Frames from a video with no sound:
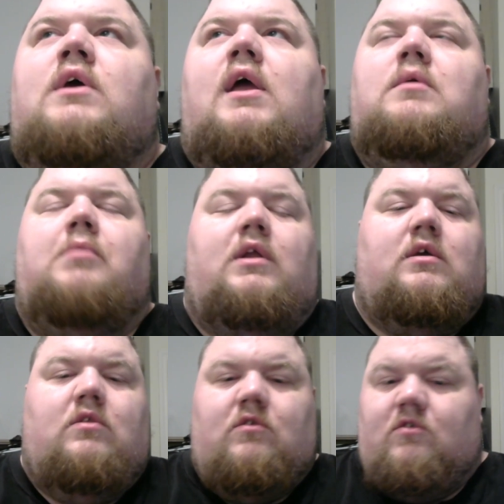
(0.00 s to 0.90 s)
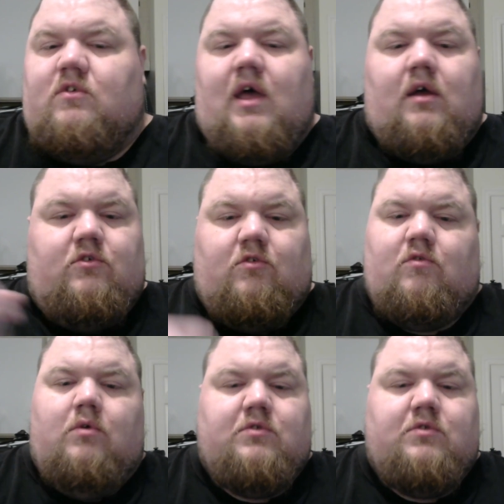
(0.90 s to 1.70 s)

Anybody can just throw